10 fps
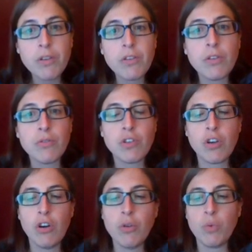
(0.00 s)
of those
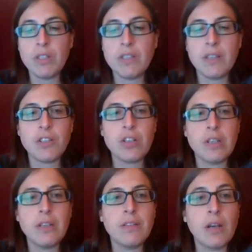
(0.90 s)
conduits
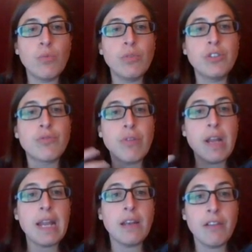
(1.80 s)
actually that would
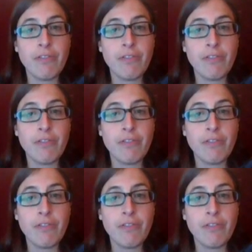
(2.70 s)
drain,